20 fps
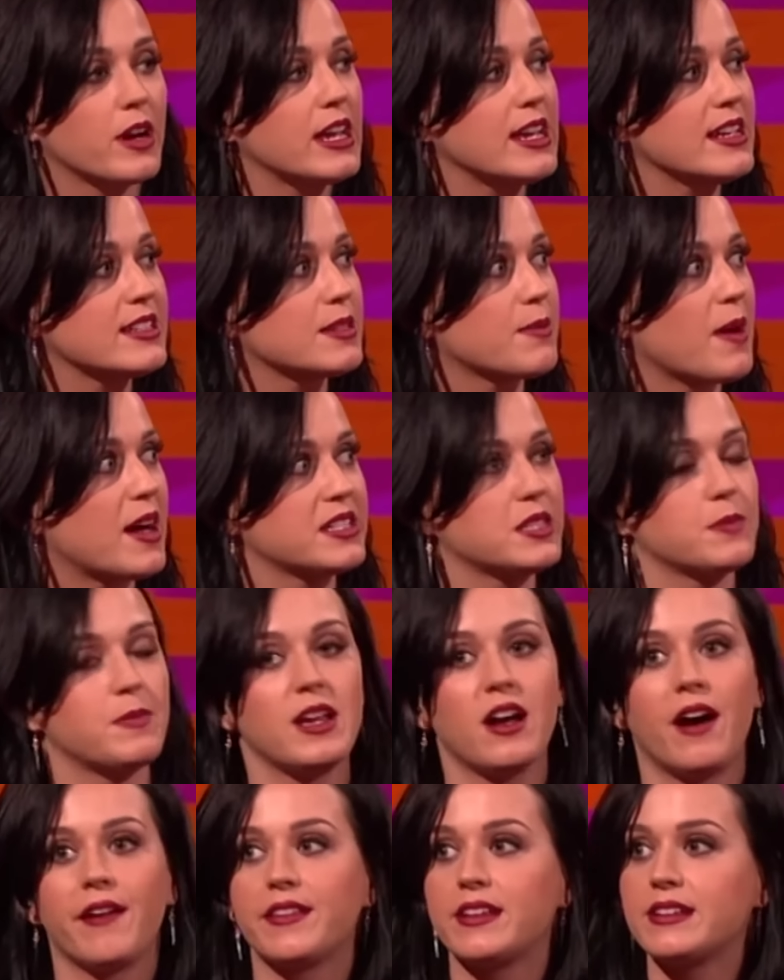He's about to
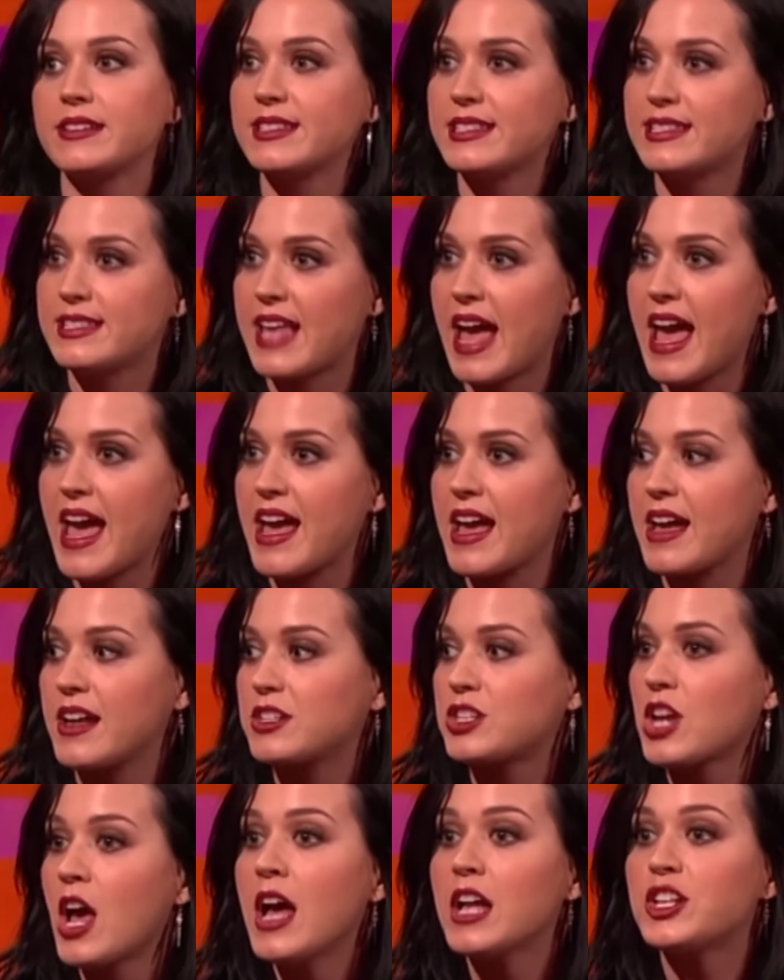be on this
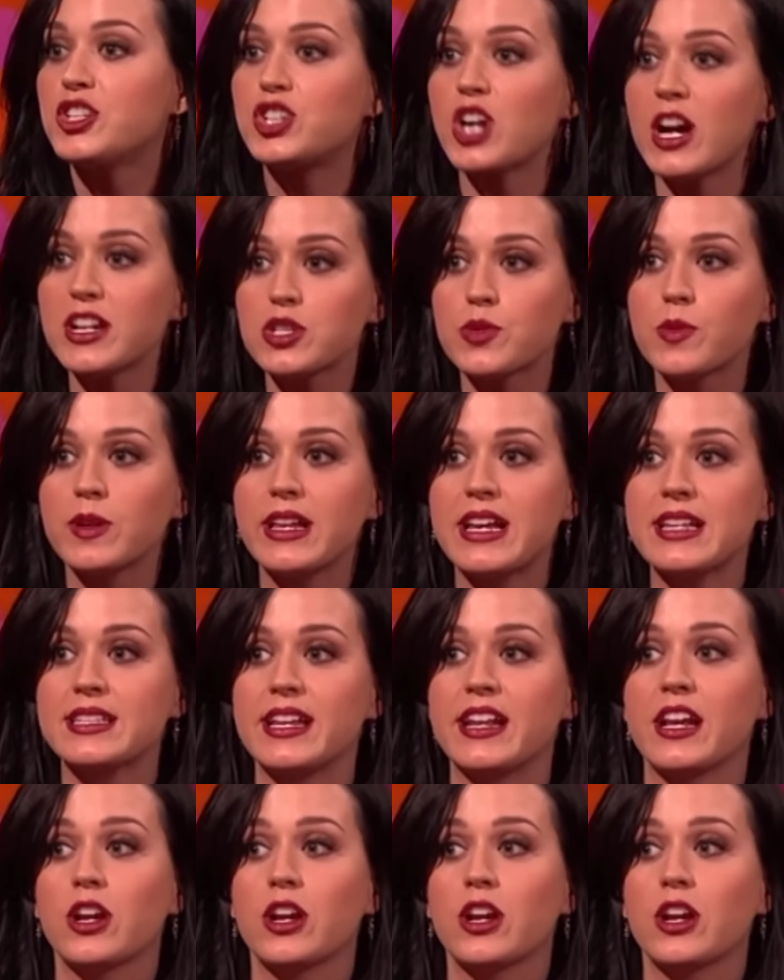stage, just released an